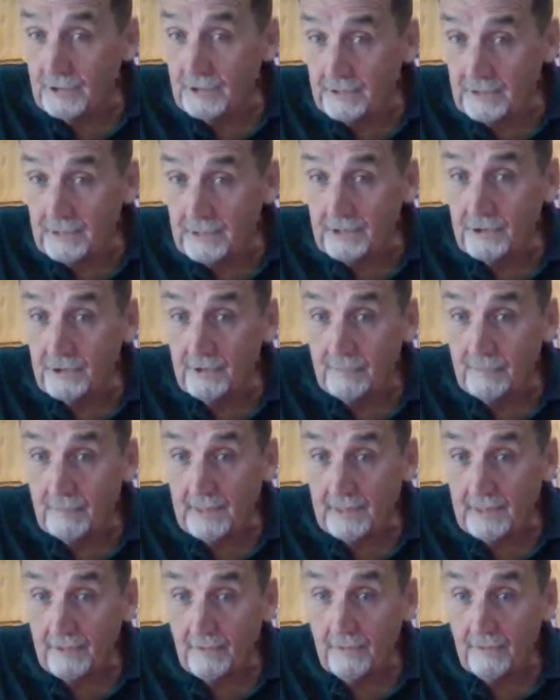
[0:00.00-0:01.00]
attention, by
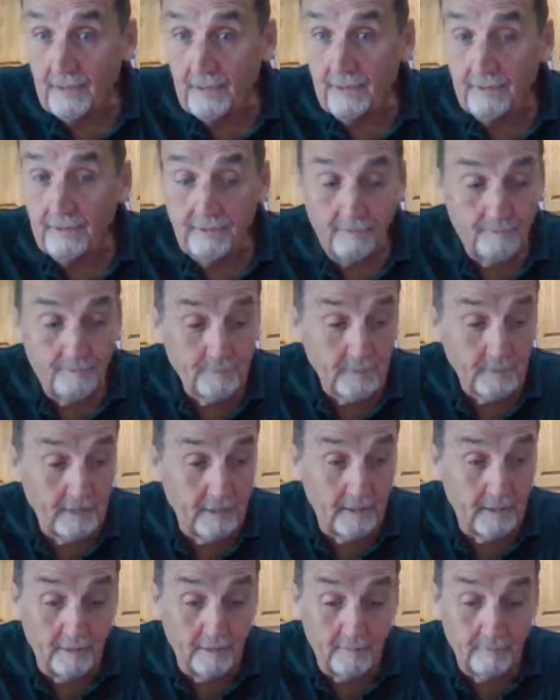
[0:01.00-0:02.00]
the way.
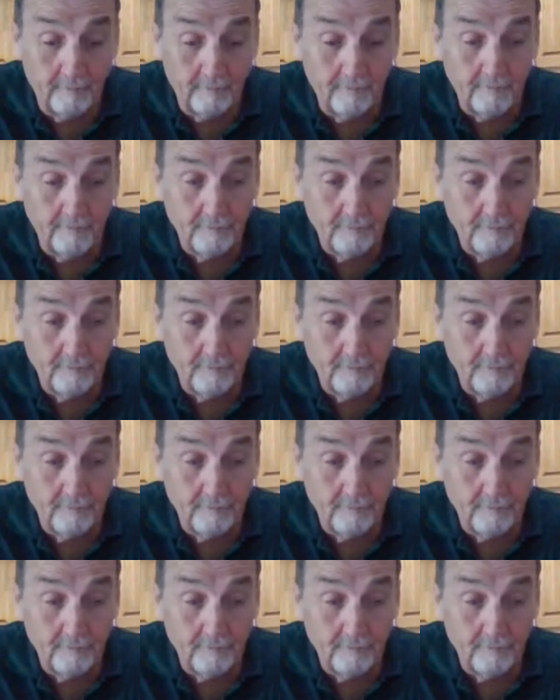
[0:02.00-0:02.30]
Um,